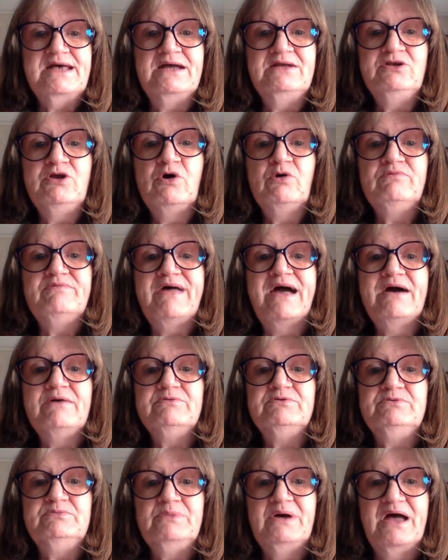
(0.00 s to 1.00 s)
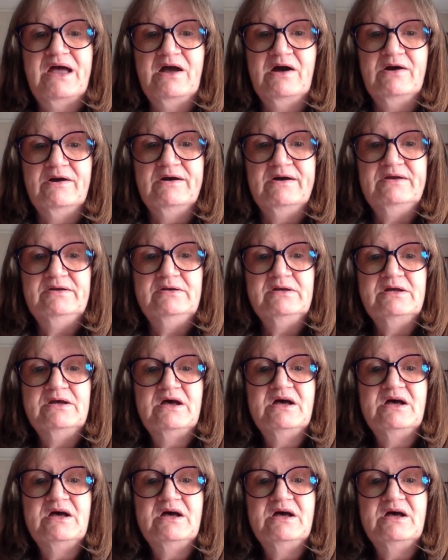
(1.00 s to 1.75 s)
I know that one by heart.